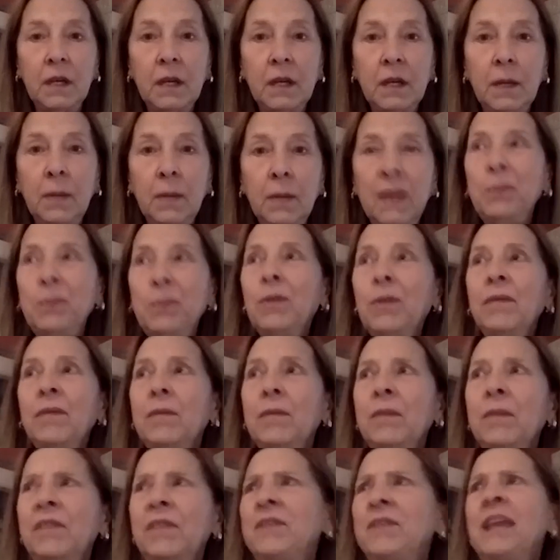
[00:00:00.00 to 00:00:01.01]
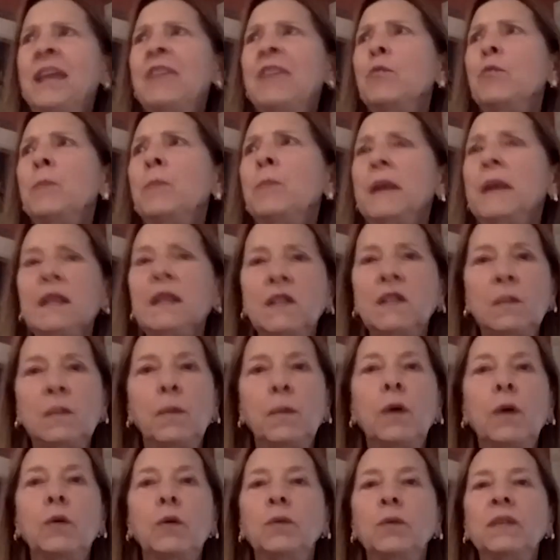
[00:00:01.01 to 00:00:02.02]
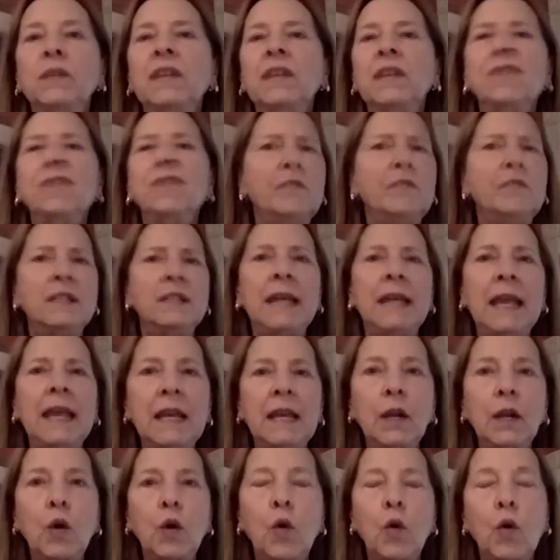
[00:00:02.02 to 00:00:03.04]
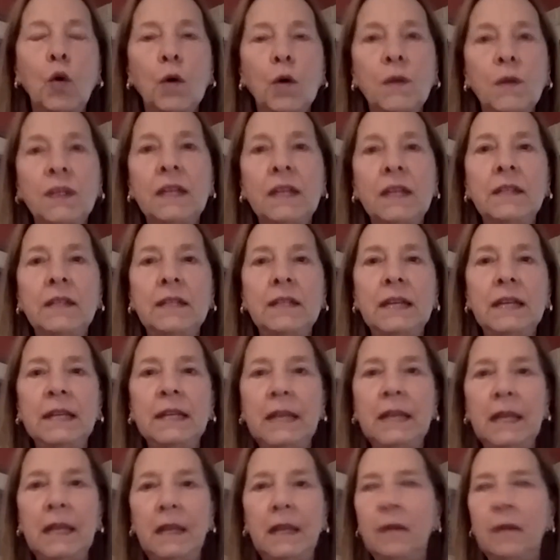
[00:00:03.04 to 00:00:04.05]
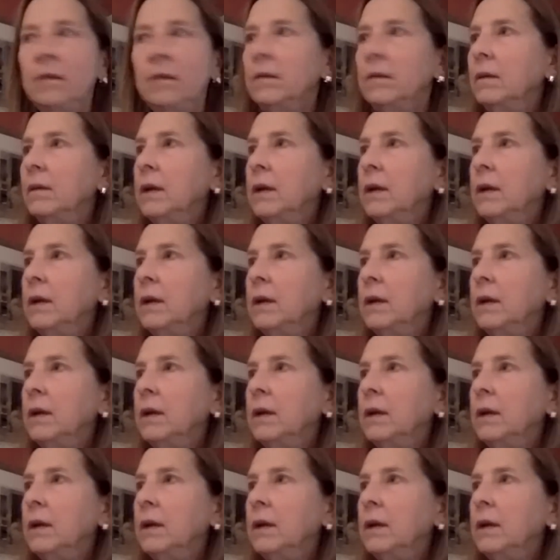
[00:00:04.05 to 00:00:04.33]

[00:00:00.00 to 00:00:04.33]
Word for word: People have never been exposed, they've never taken a course in dignity,